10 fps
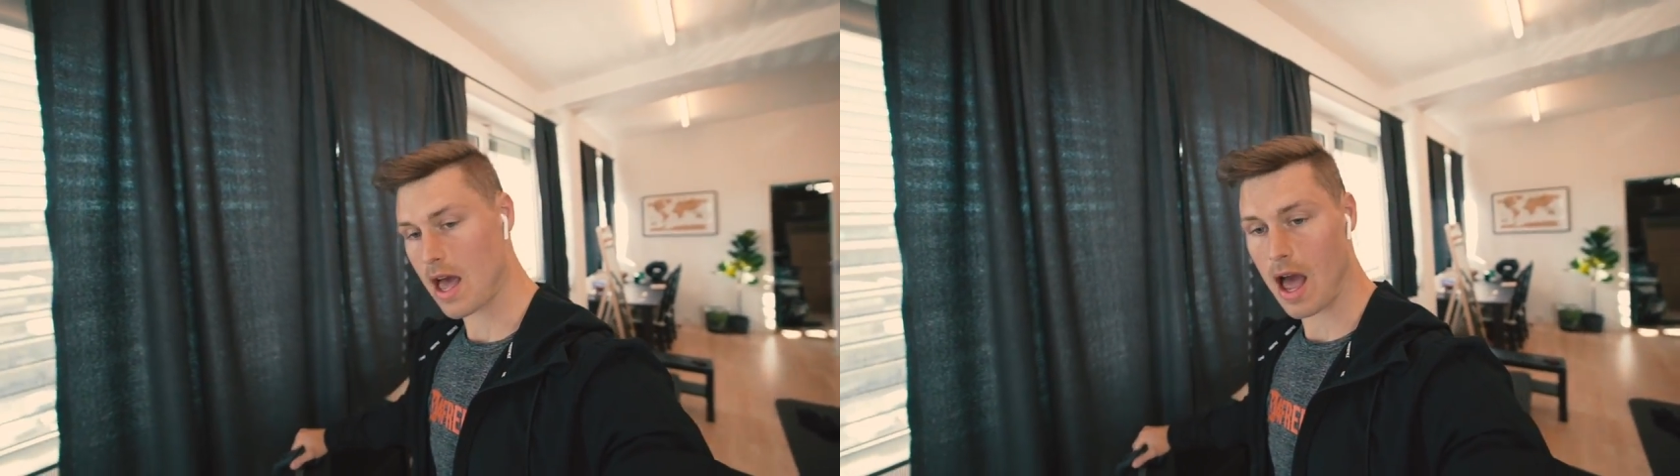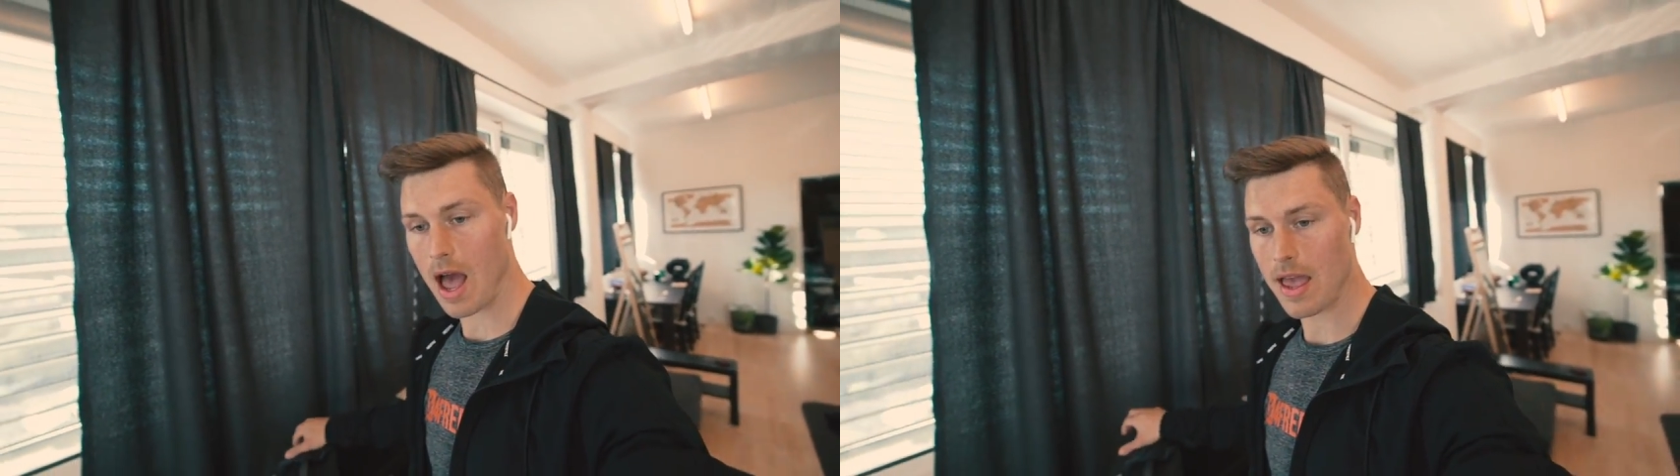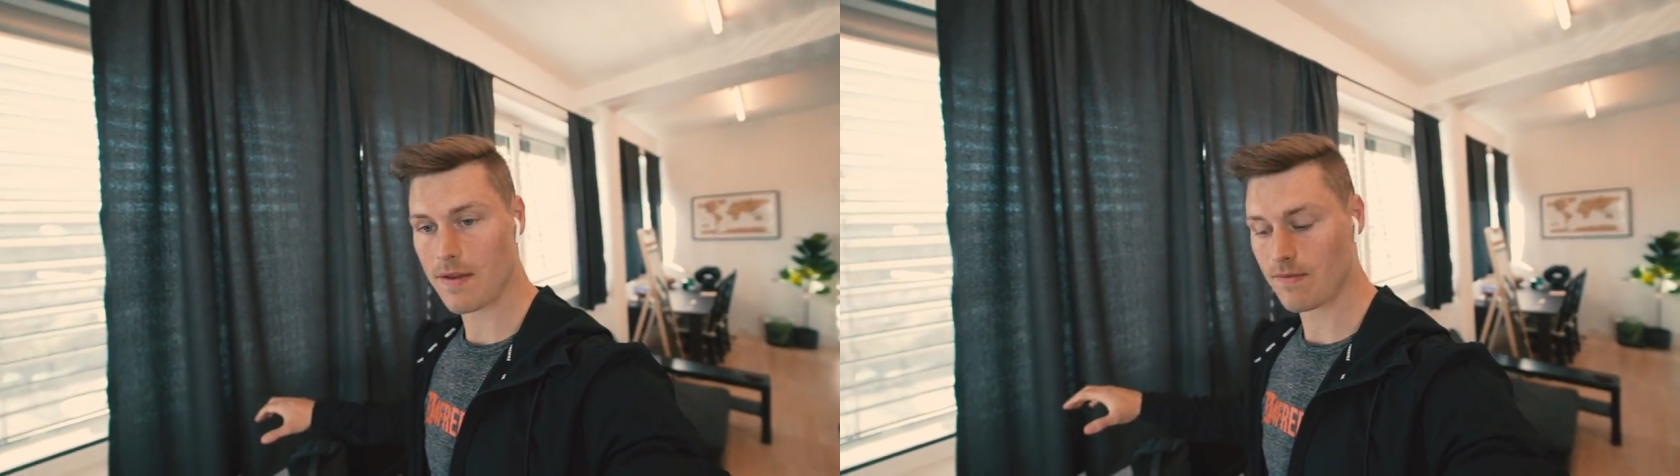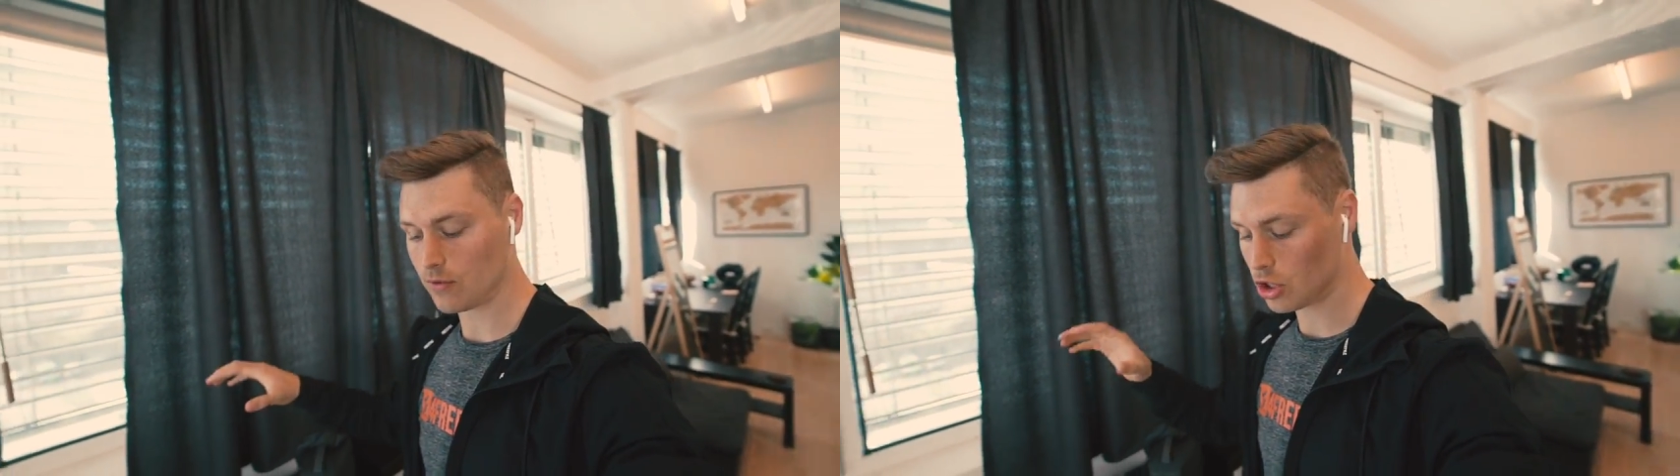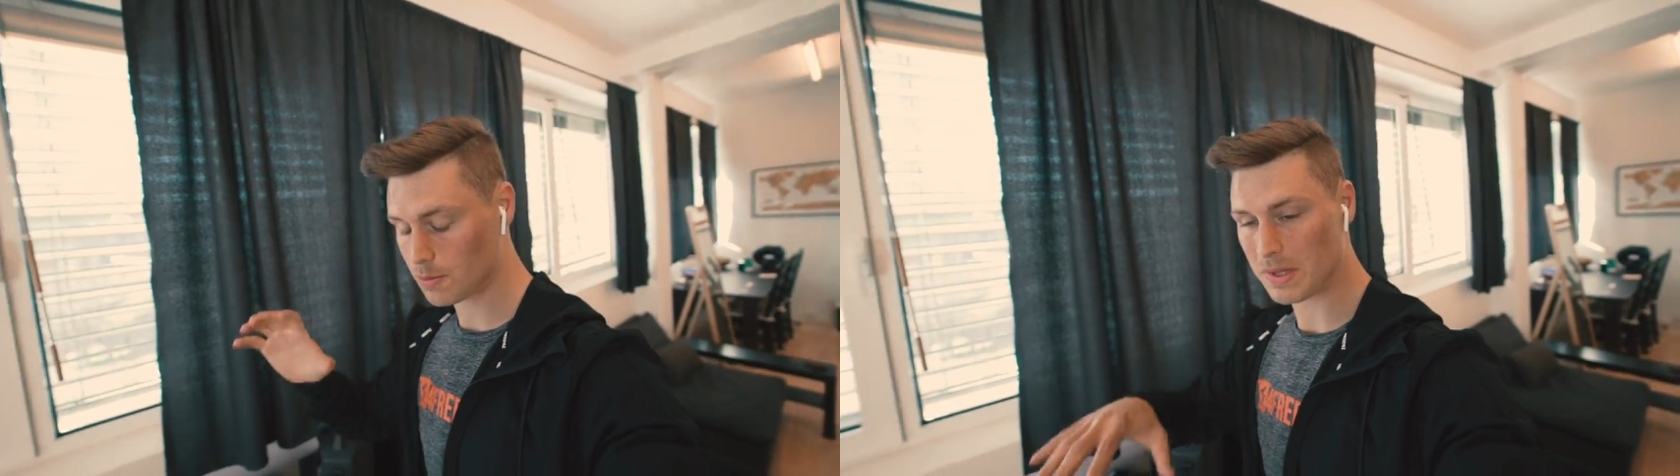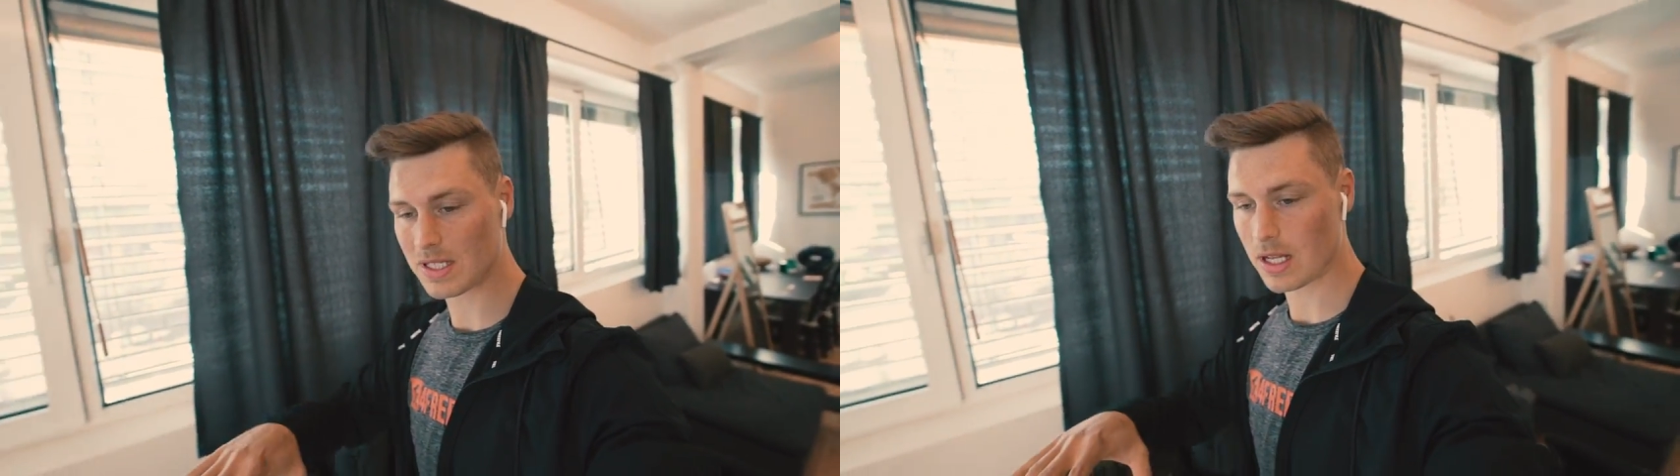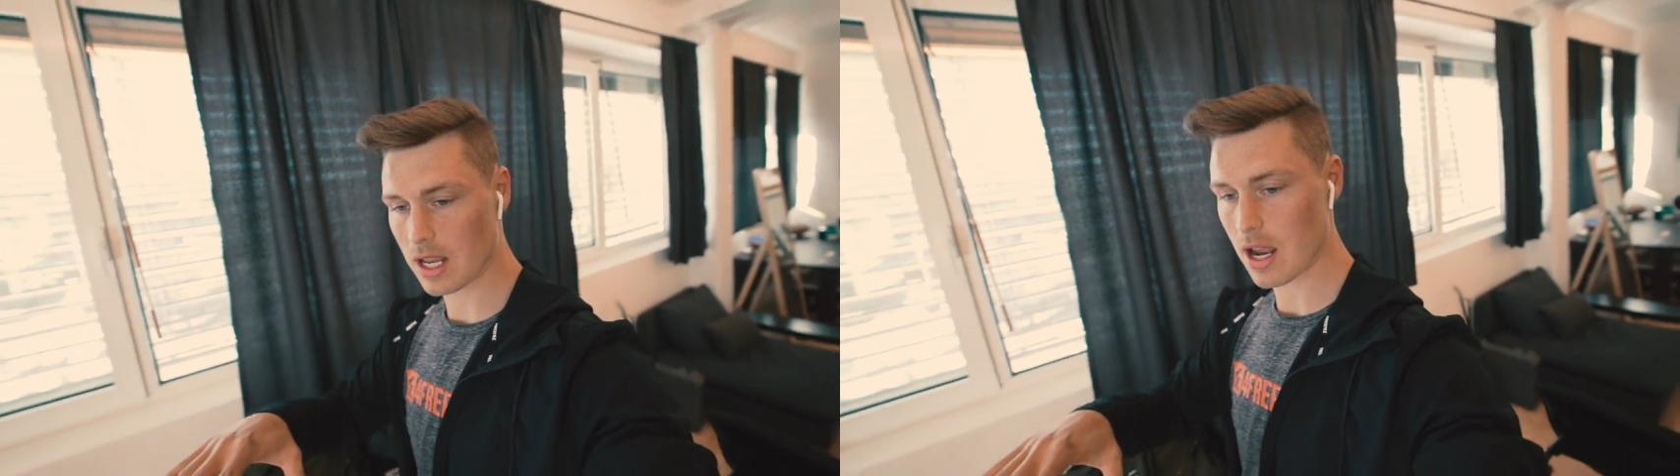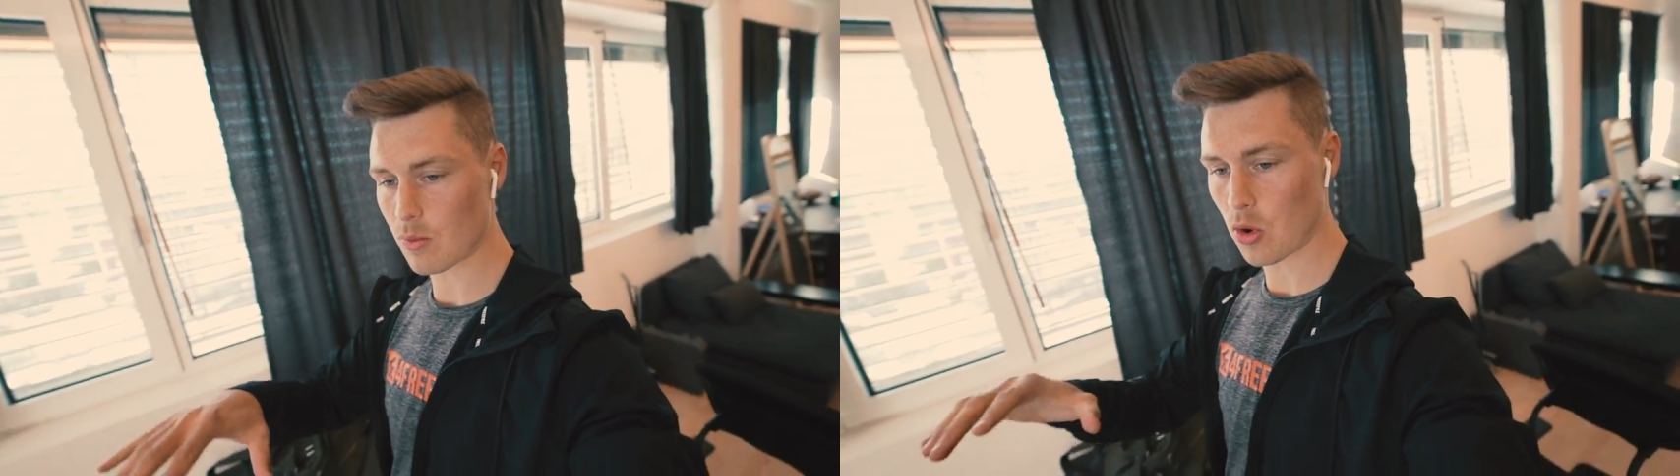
I've just been sitting here